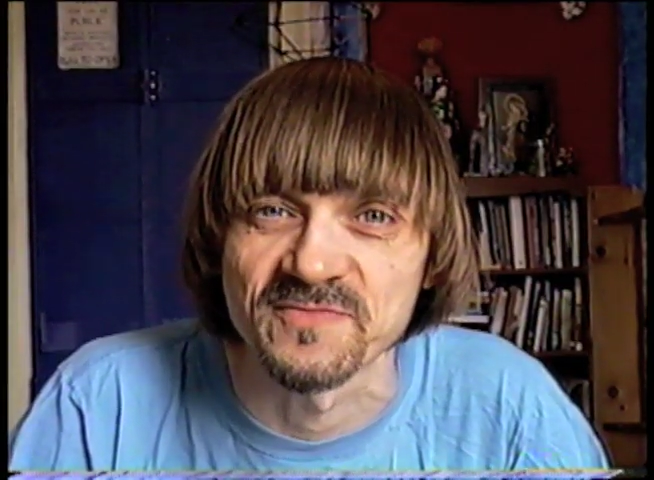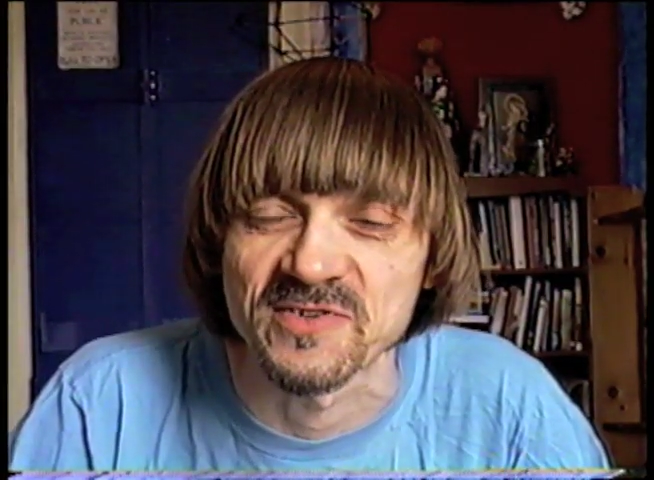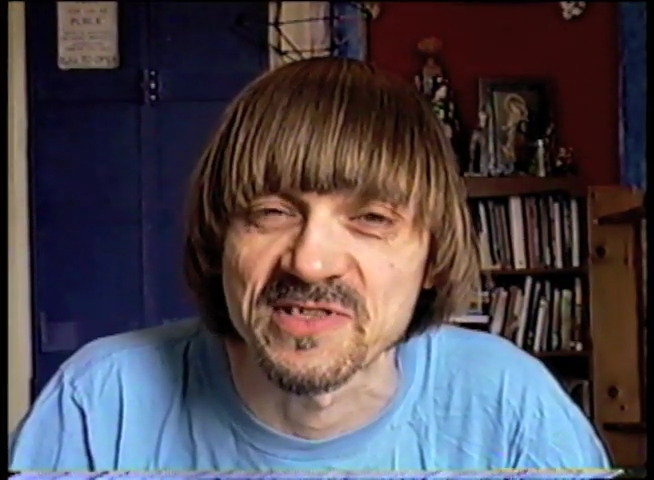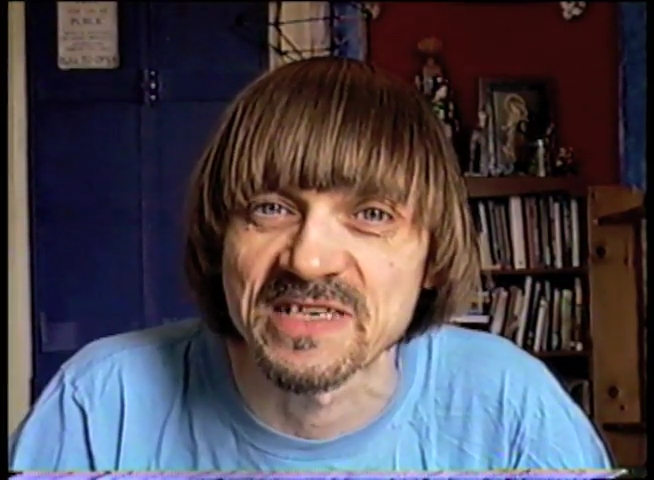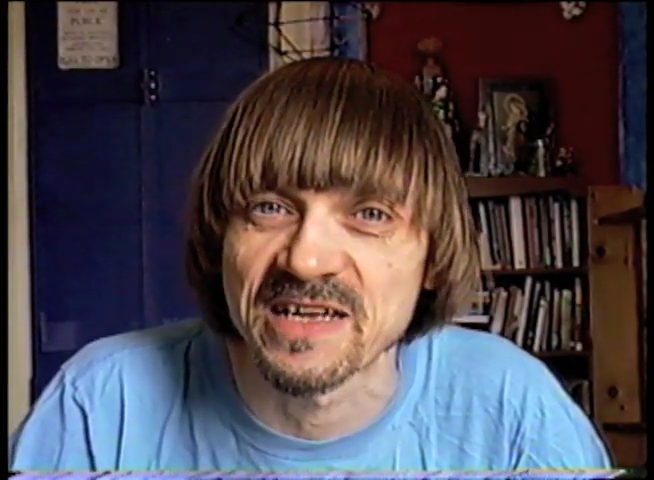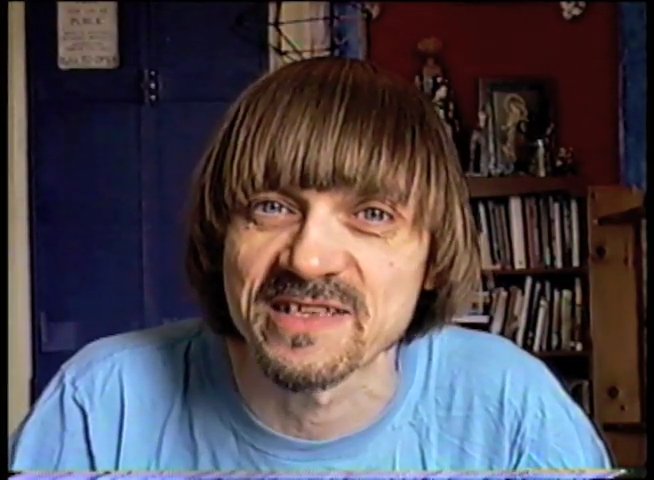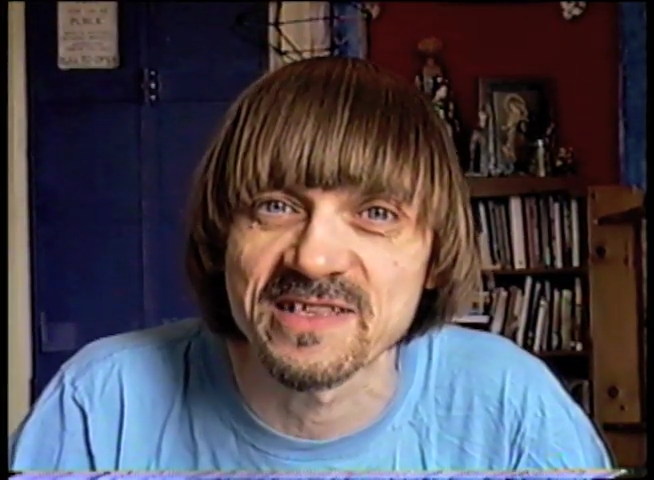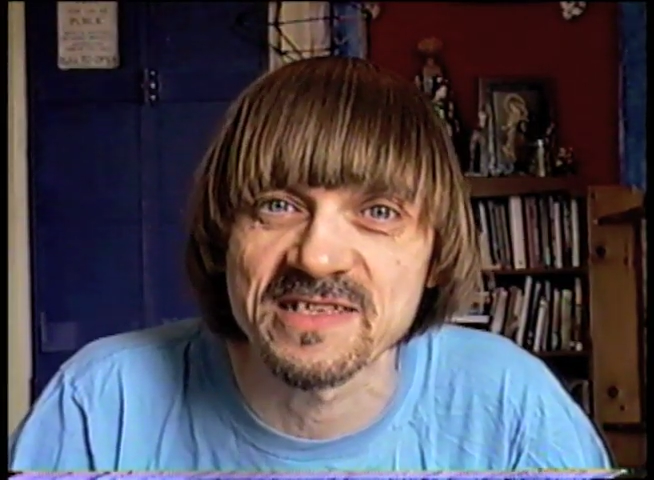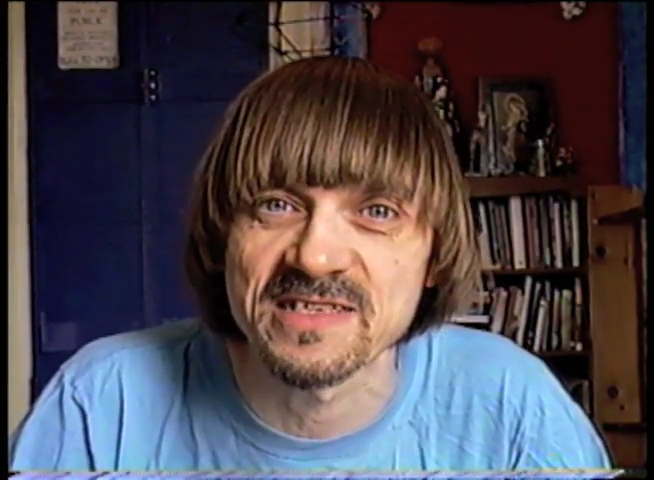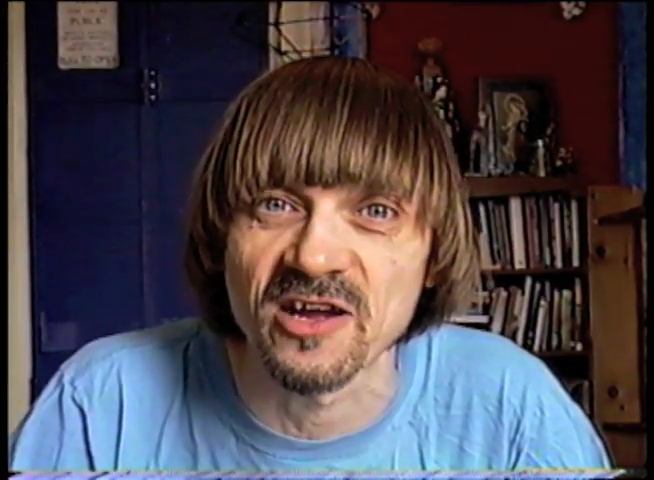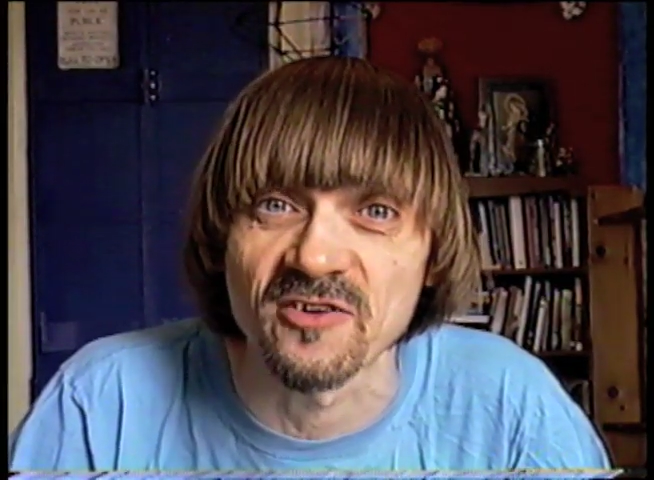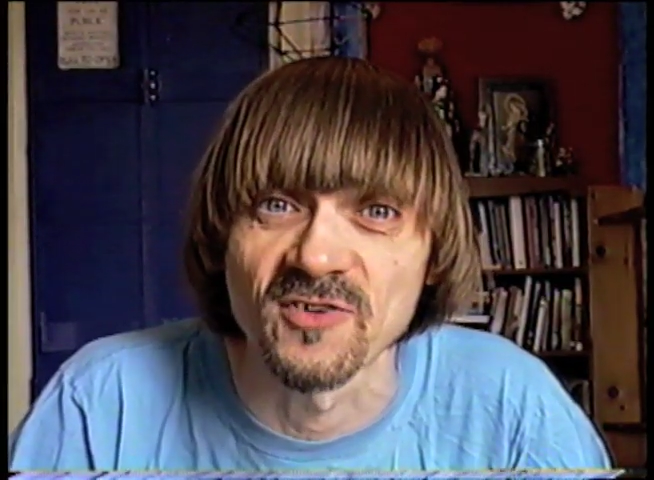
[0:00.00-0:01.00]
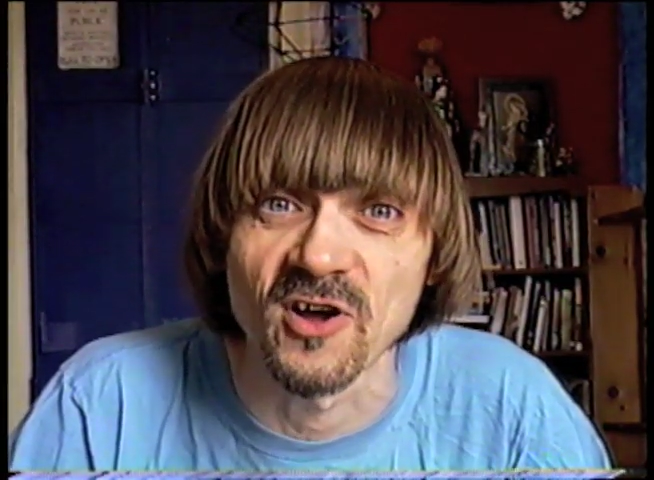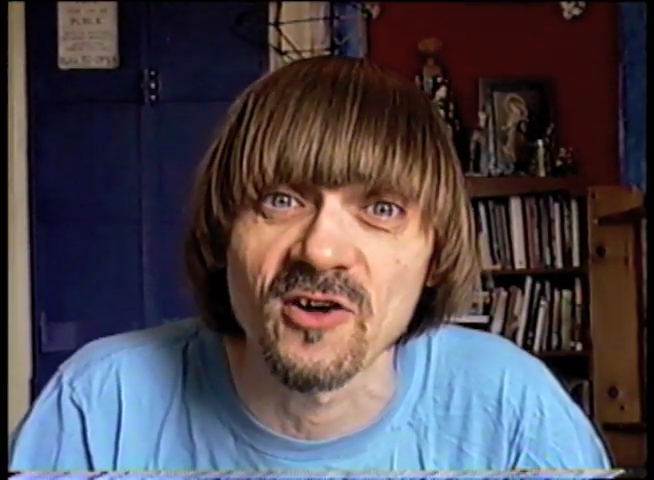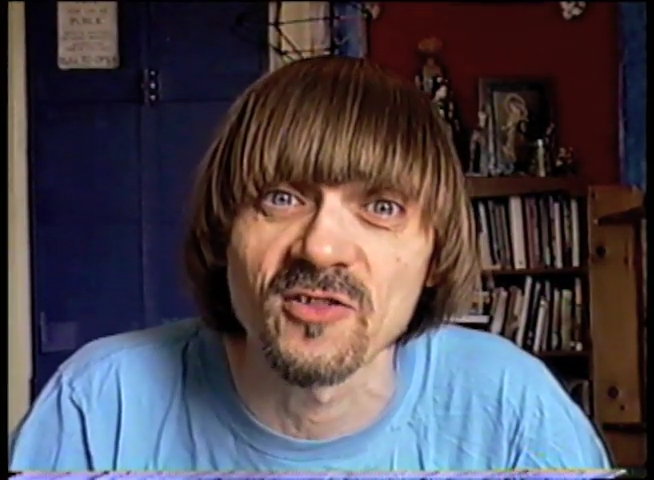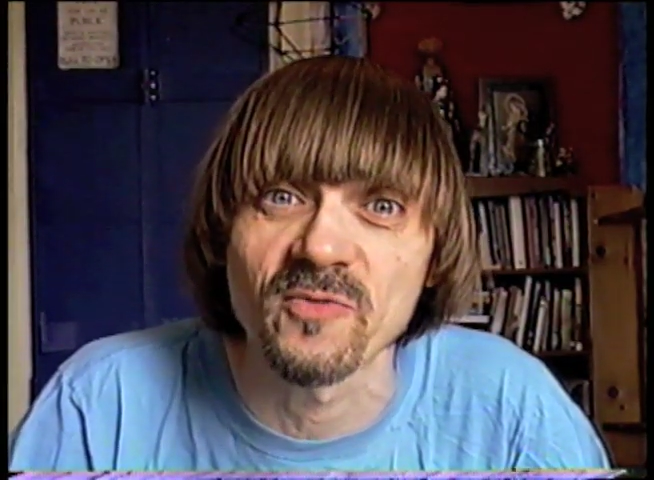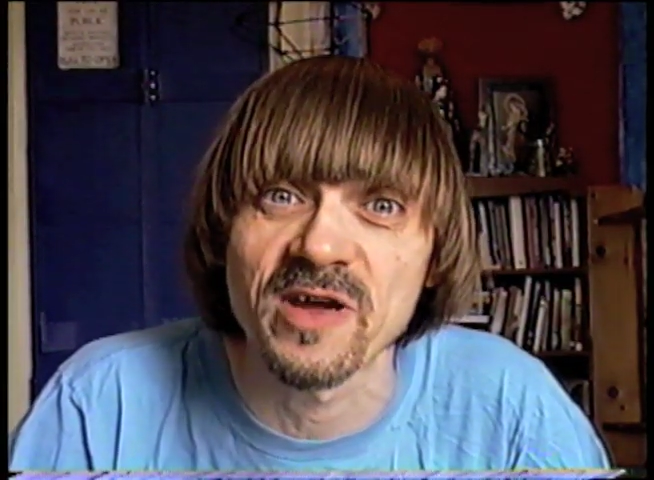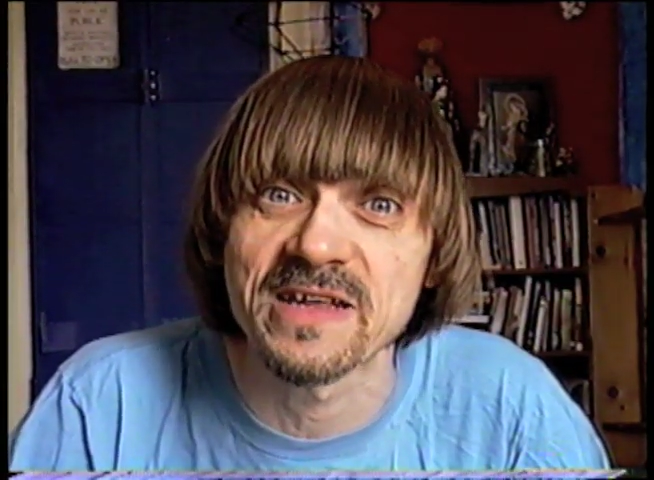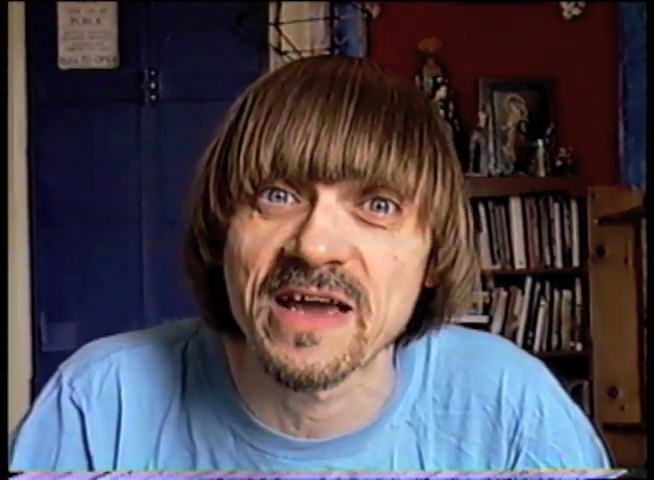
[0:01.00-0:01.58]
for sending this stuff all the way